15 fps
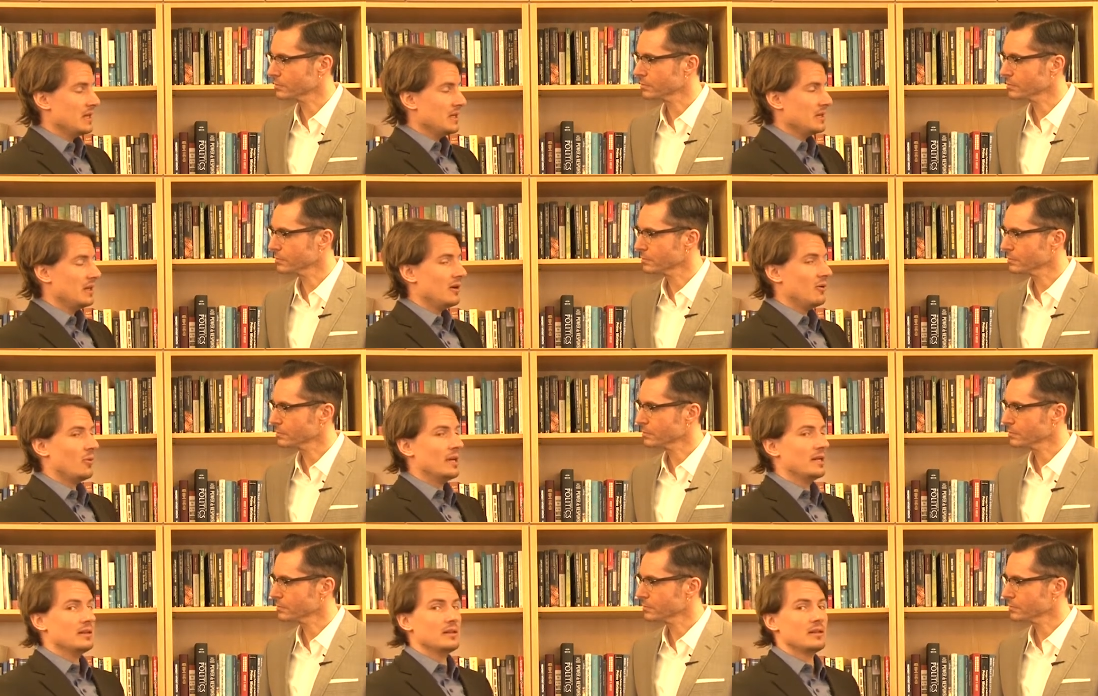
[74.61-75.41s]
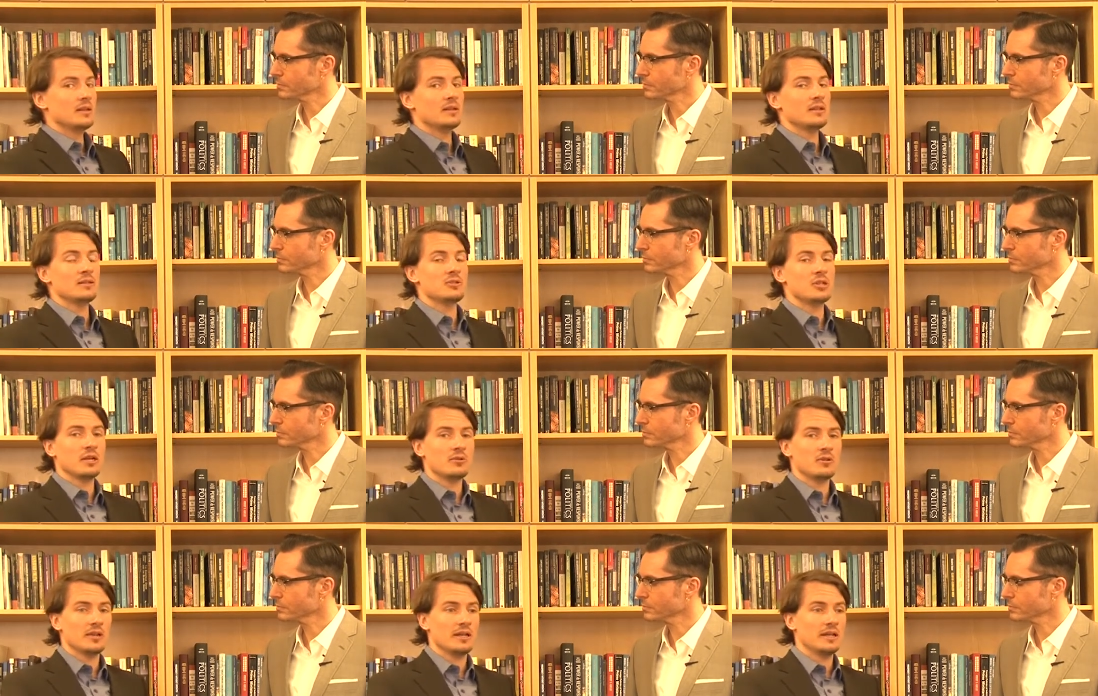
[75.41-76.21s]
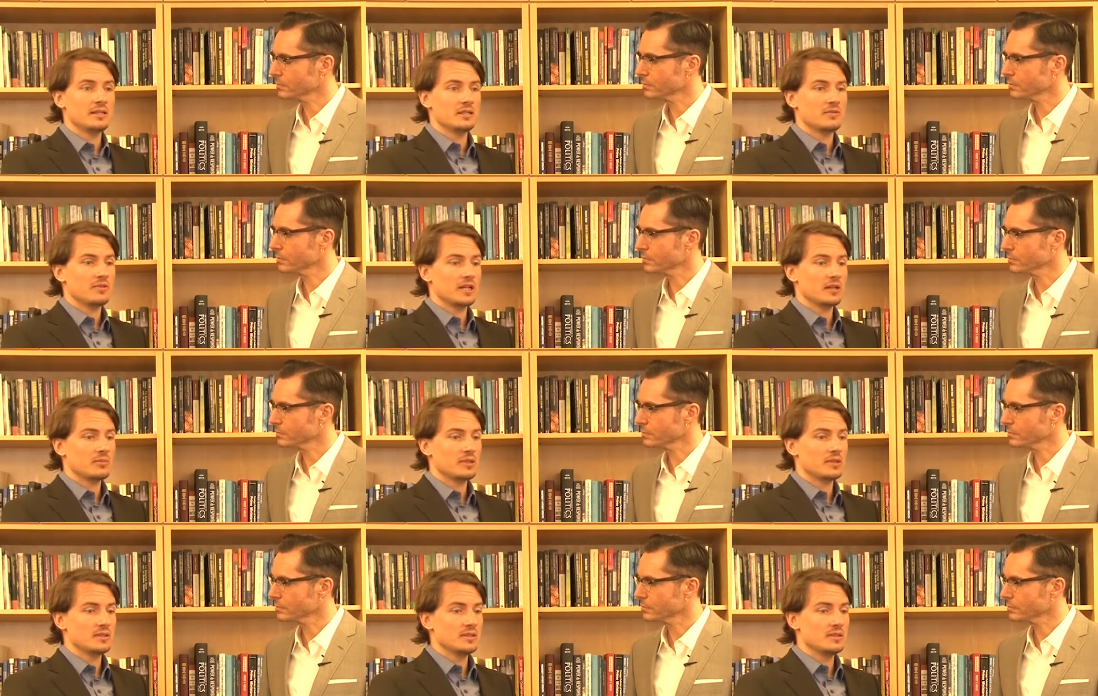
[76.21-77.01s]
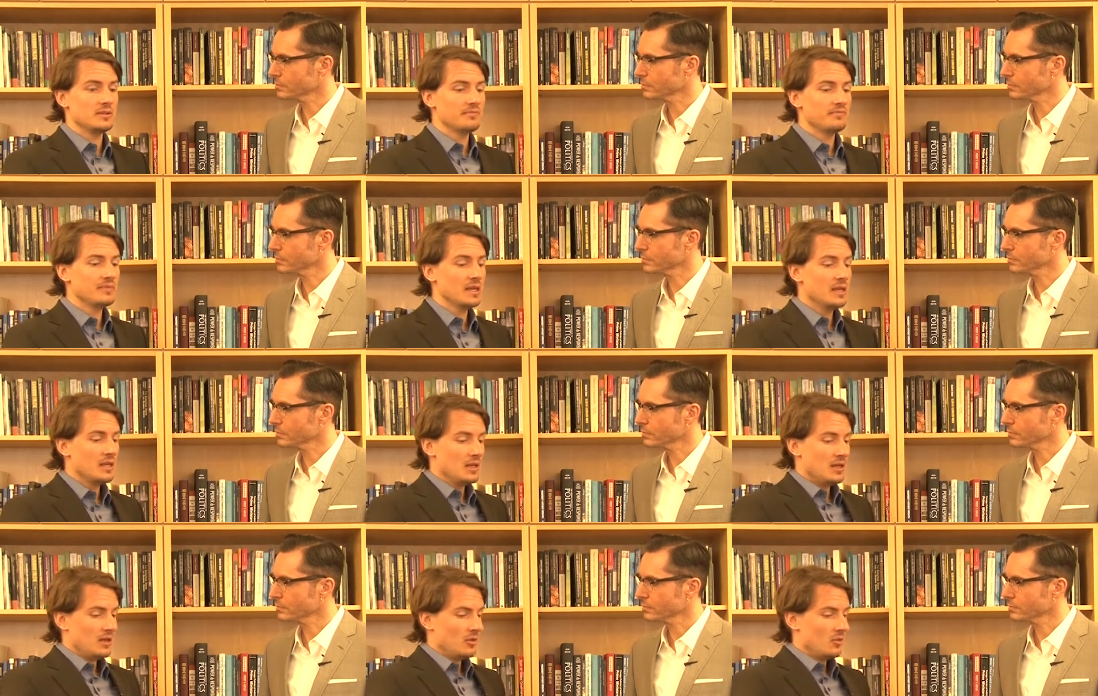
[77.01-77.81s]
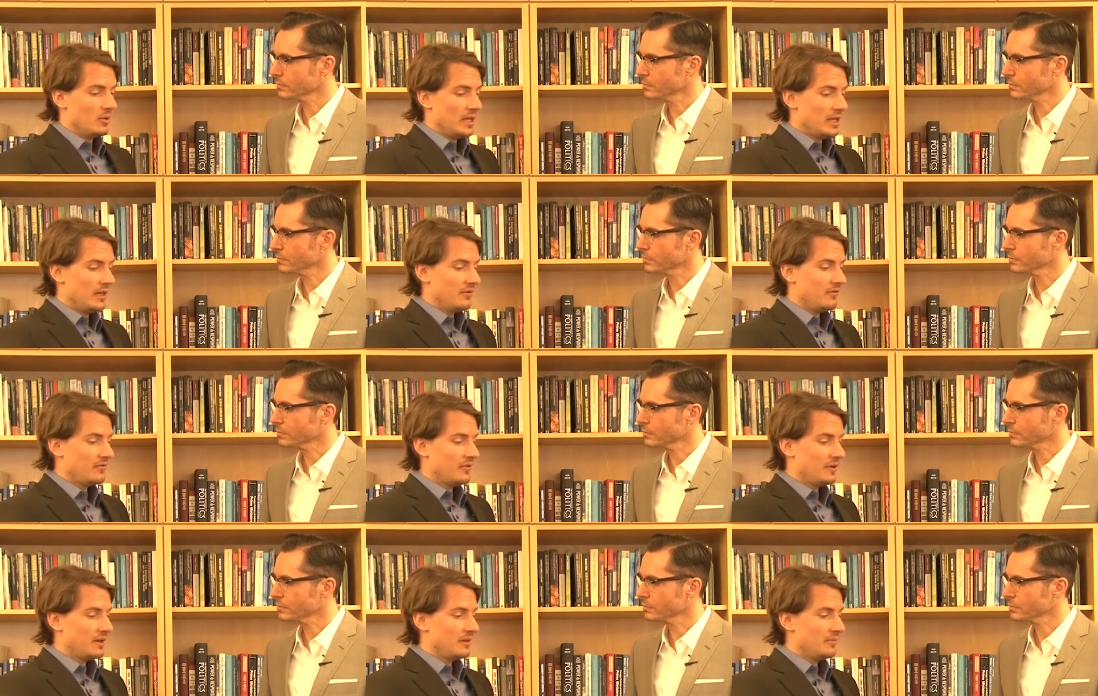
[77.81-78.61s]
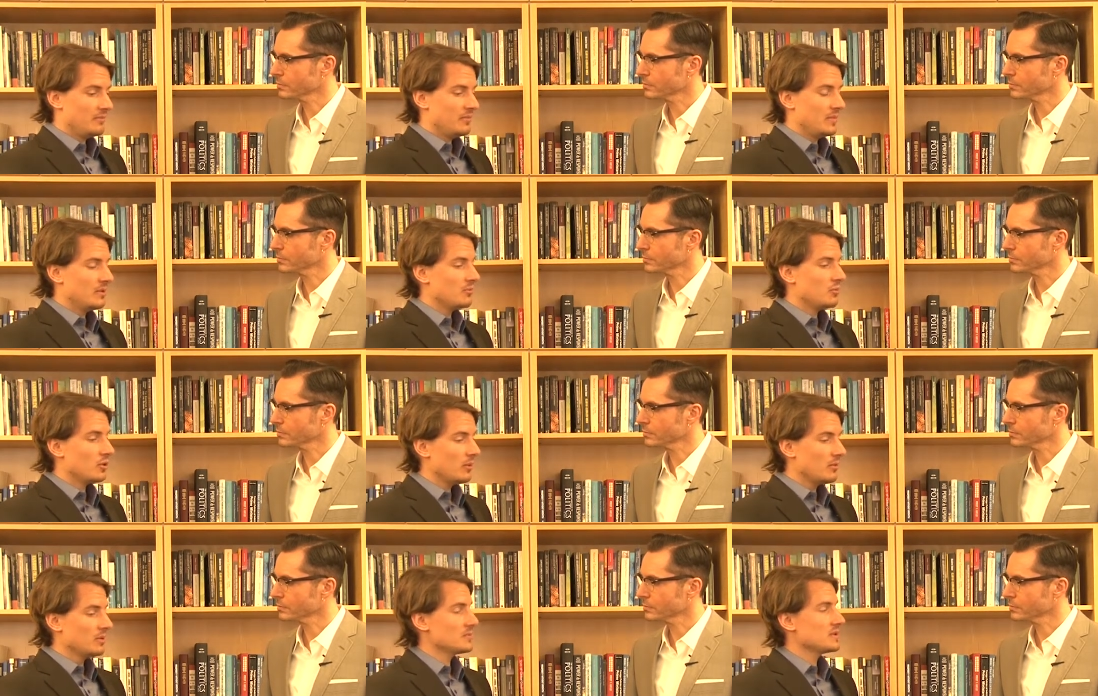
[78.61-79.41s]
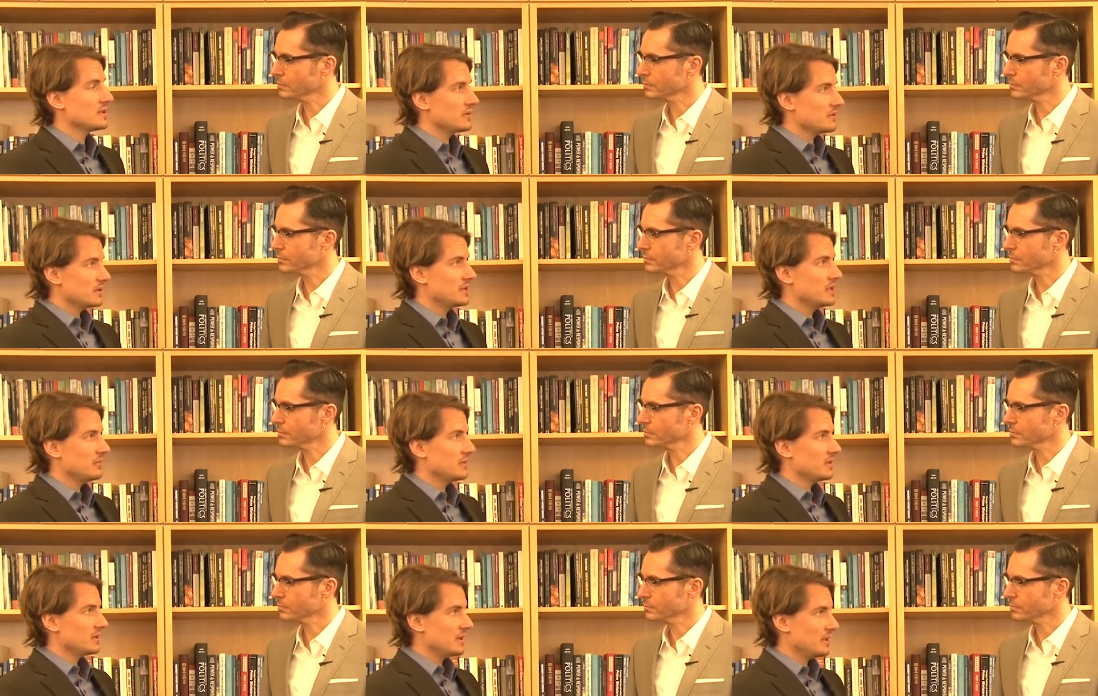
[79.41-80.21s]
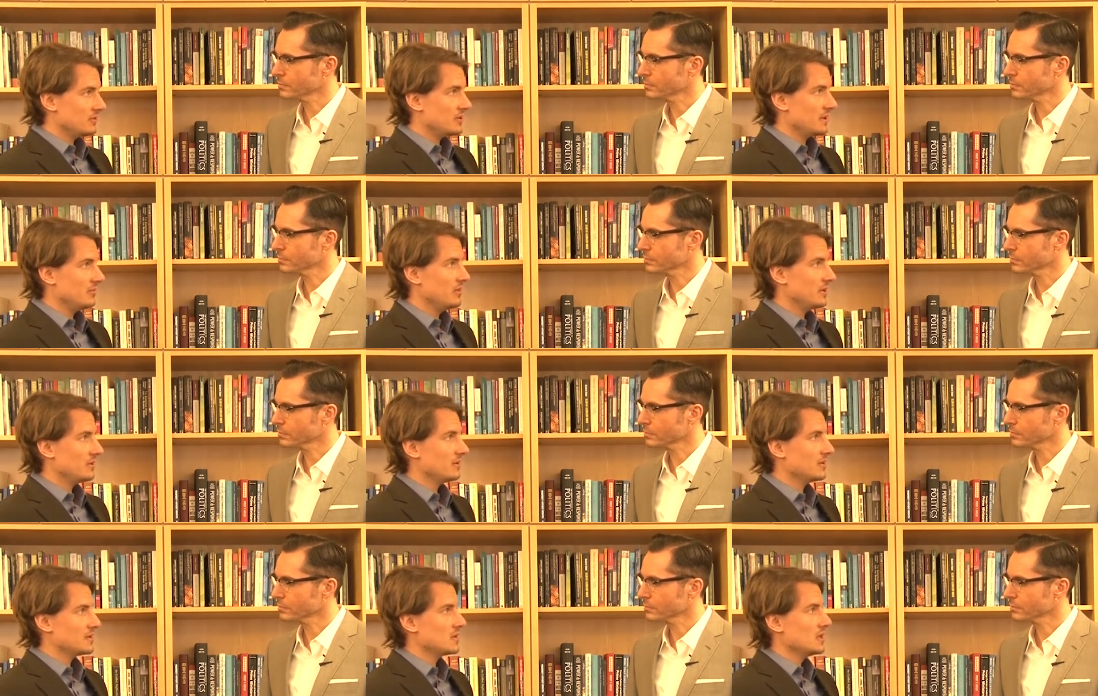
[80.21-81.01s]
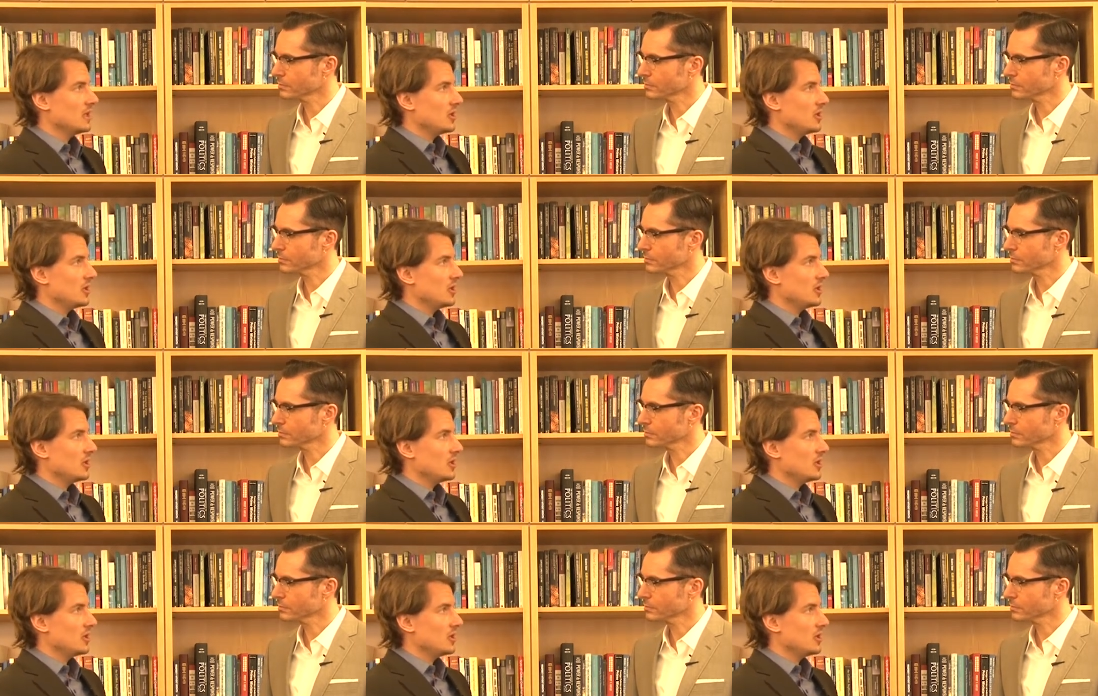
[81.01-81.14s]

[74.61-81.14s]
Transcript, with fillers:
Speaker 1: Now, when uh, general aid is fragmented, we have um, problems in the recipient country because